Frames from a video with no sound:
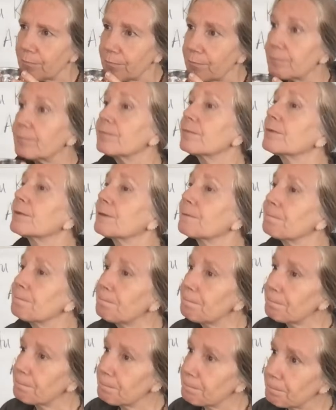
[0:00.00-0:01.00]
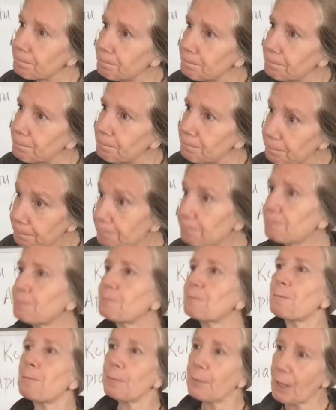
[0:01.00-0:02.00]
I guess mm-hmm. saltiness.
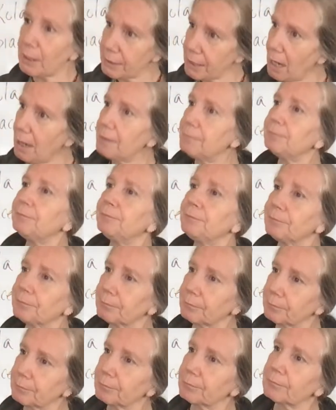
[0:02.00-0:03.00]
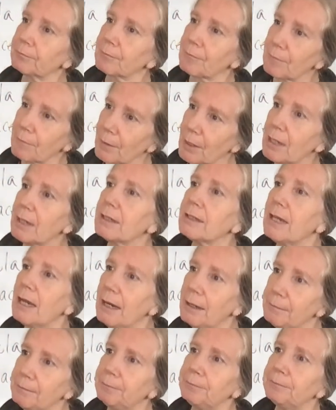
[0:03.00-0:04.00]
Yeah.
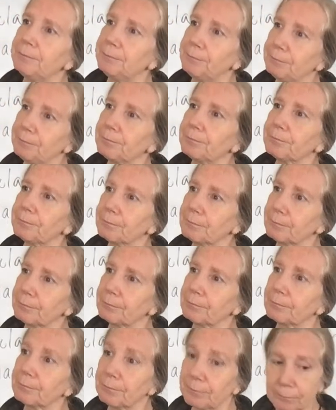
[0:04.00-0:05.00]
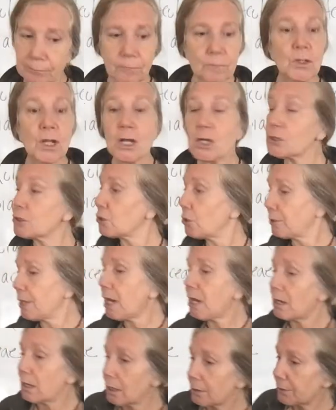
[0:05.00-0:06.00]
Yeah. Mm-hmm. So
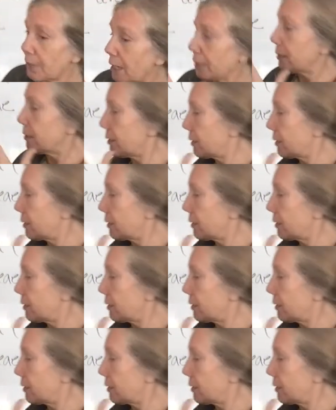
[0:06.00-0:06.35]
yeah, that